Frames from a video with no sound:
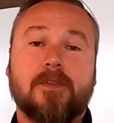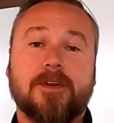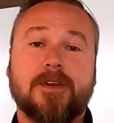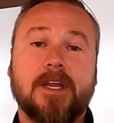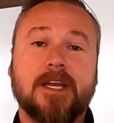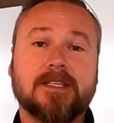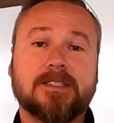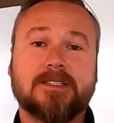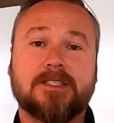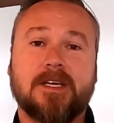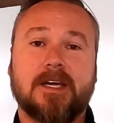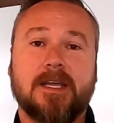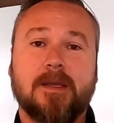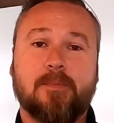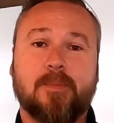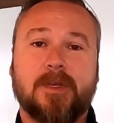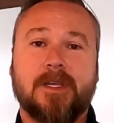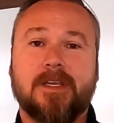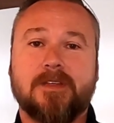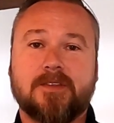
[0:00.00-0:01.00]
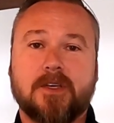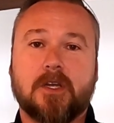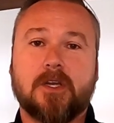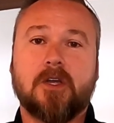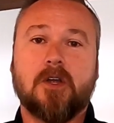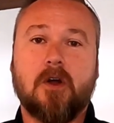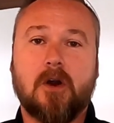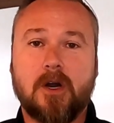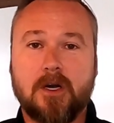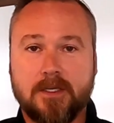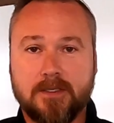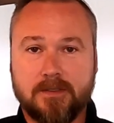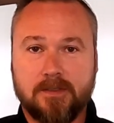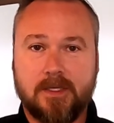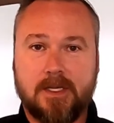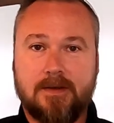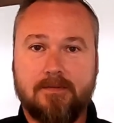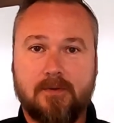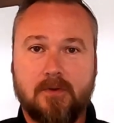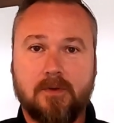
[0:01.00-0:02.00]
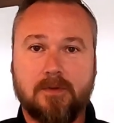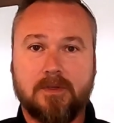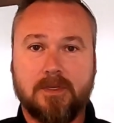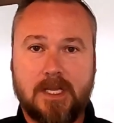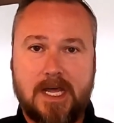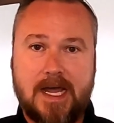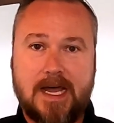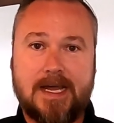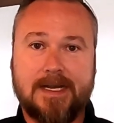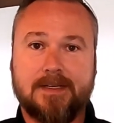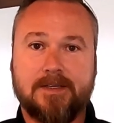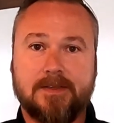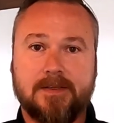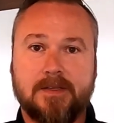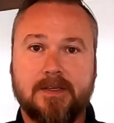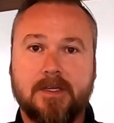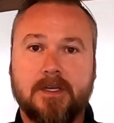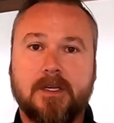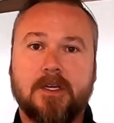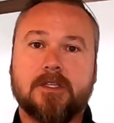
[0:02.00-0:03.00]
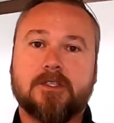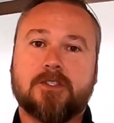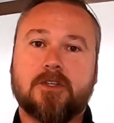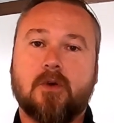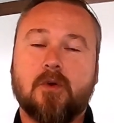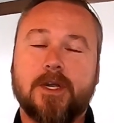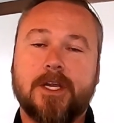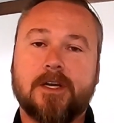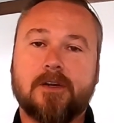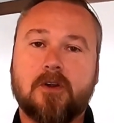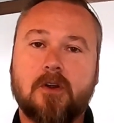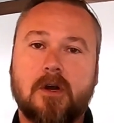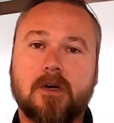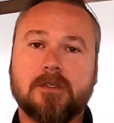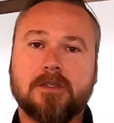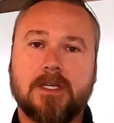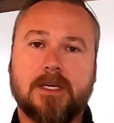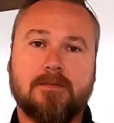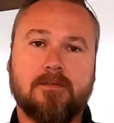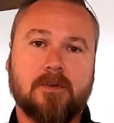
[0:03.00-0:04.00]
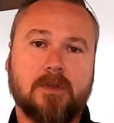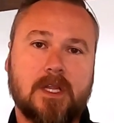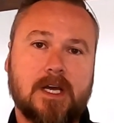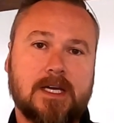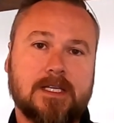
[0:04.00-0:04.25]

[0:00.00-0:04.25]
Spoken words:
The next type is a garden level lot. So in garden level